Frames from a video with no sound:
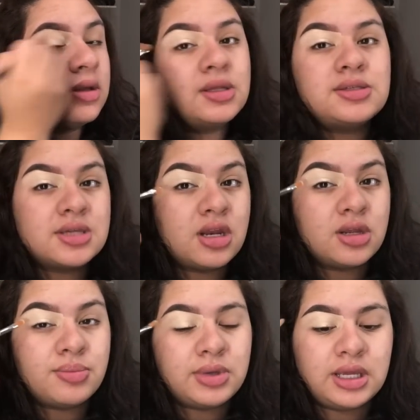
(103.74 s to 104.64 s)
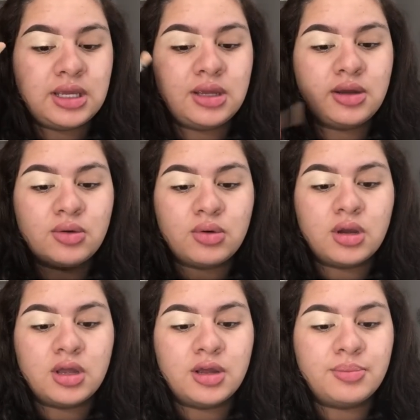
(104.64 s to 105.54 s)
this is gonna be
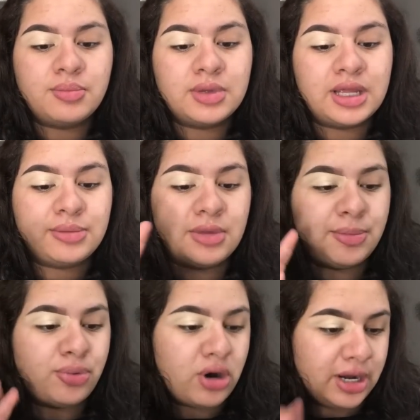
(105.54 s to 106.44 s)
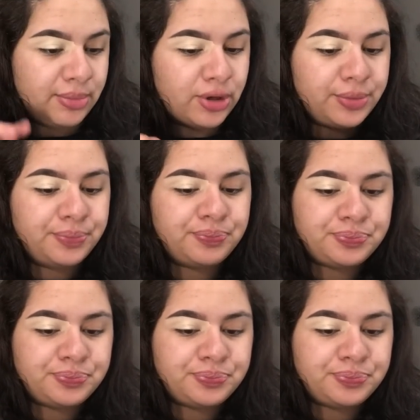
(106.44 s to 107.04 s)
like my primer.